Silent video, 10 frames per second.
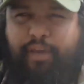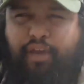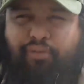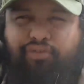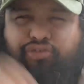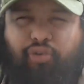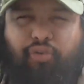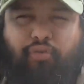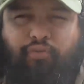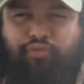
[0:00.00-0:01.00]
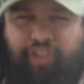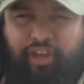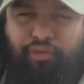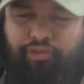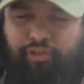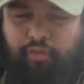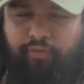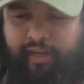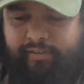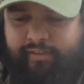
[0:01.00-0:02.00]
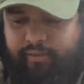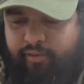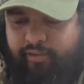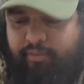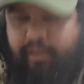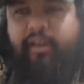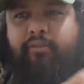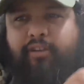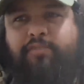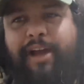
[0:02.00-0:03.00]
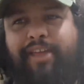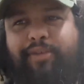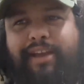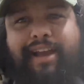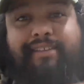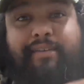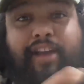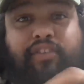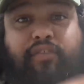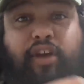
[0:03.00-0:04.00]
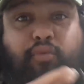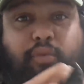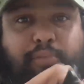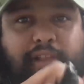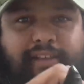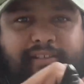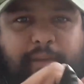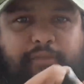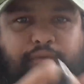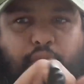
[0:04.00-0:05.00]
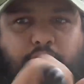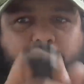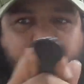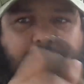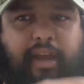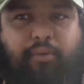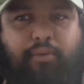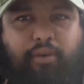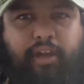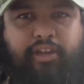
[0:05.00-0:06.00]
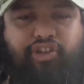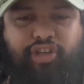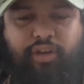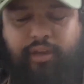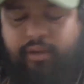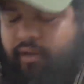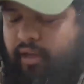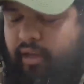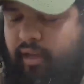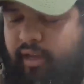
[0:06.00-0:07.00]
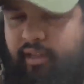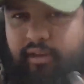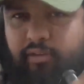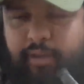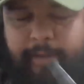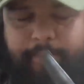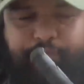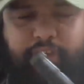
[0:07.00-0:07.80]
big old stove, single stove that I took with me, which, by the way, guys, I've actually found a replacement for, and I will go ahead and show you in a little bit.